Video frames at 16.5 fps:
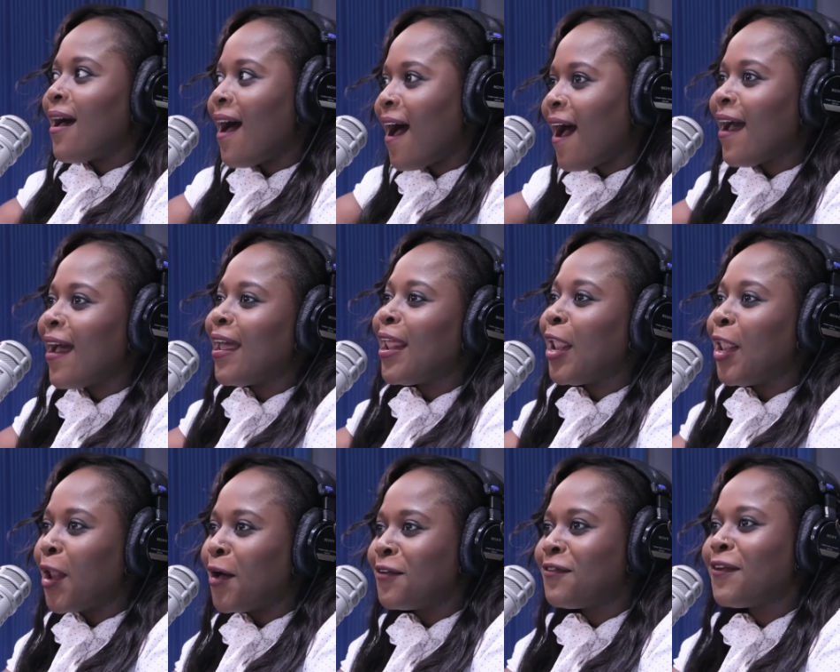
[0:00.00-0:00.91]
I
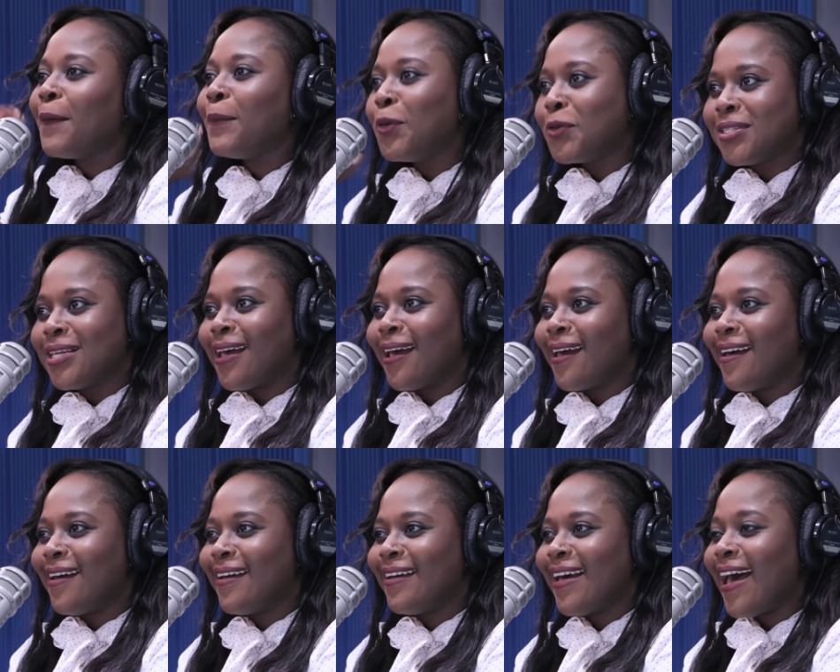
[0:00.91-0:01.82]
love music
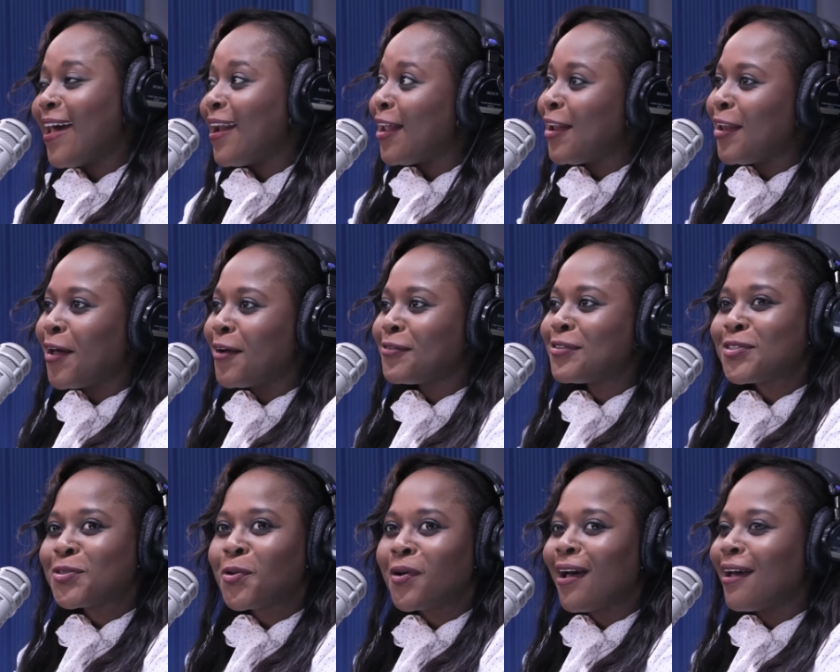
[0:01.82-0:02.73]
and I love
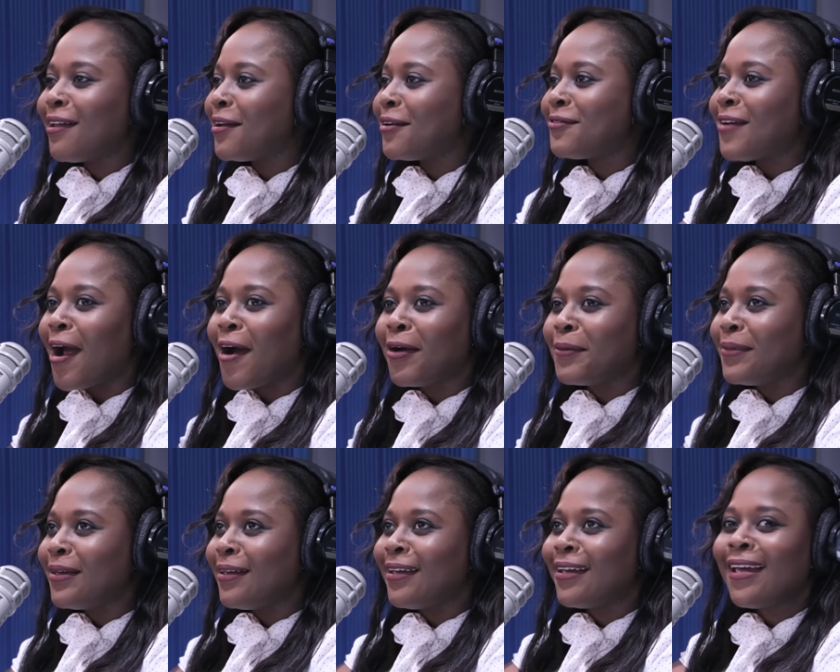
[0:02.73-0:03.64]
soca, I love
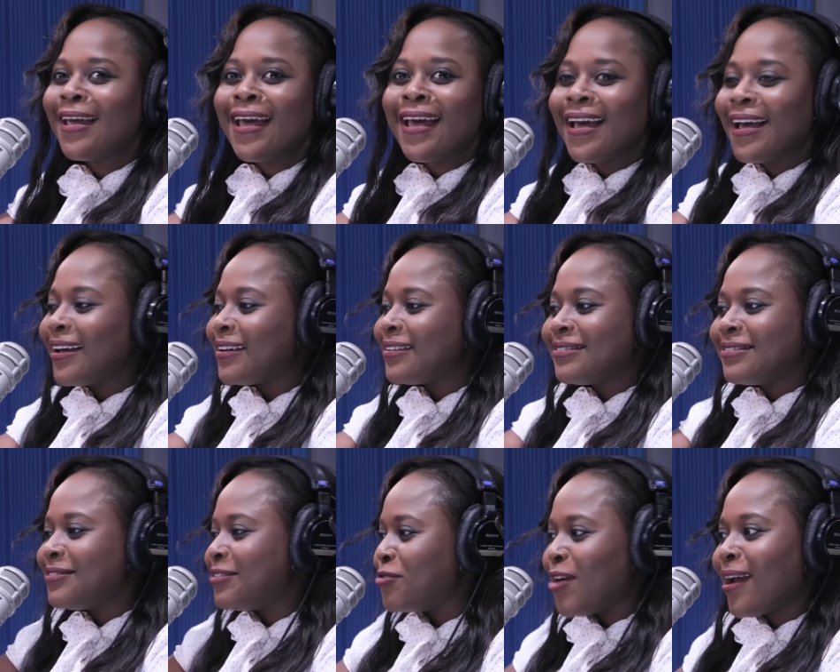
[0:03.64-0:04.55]
R&B,
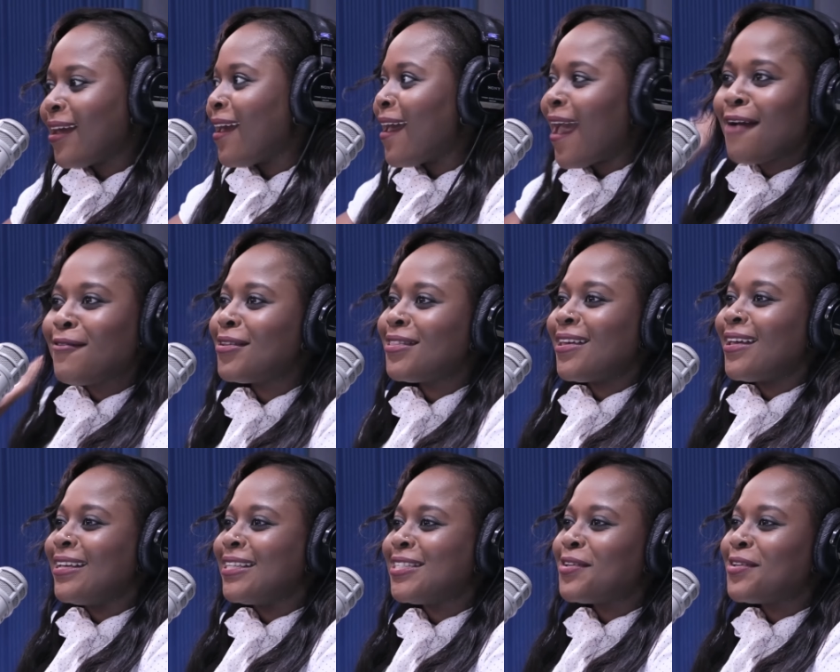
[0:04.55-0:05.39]
reggae, everything.